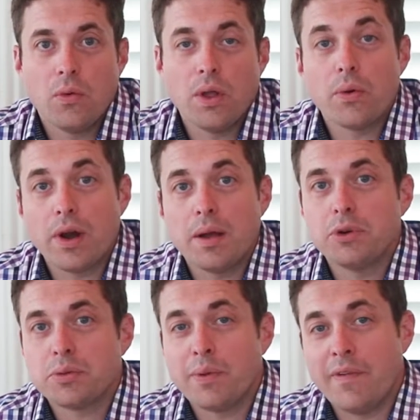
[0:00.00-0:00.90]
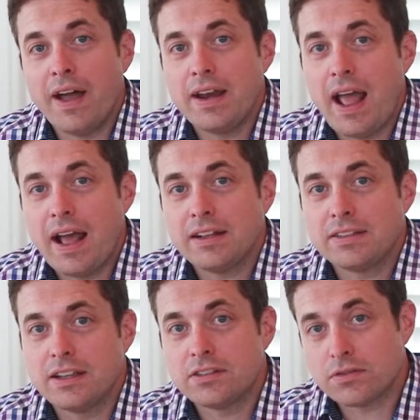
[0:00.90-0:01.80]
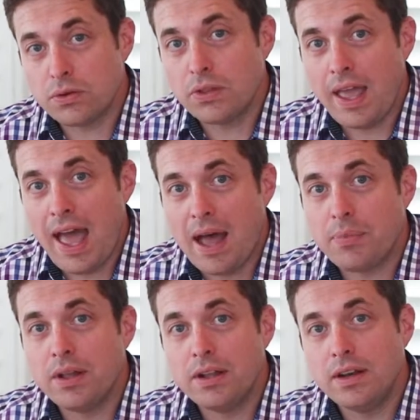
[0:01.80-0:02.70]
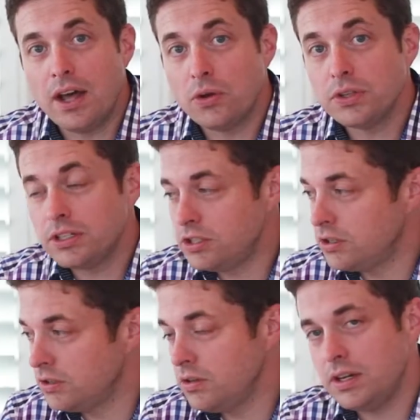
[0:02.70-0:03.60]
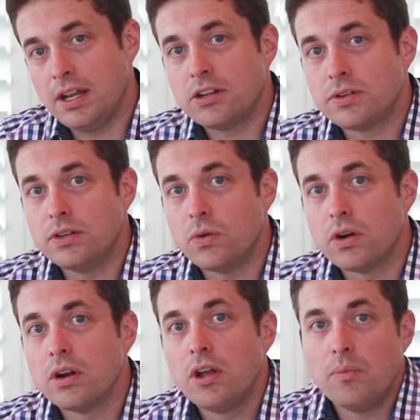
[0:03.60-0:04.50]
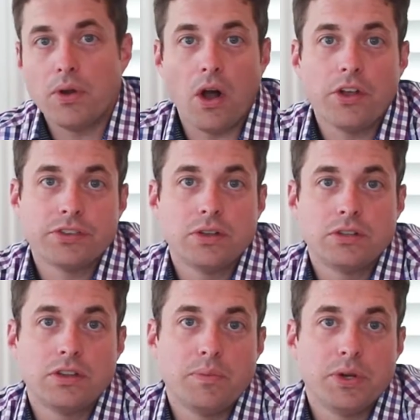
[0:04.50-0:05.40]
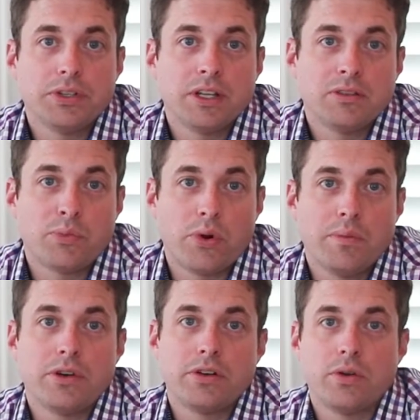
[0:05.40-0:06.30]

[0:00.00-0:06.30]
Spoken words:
we were able to provide access through the app not only to your unit entry door, but also to the building's perimeter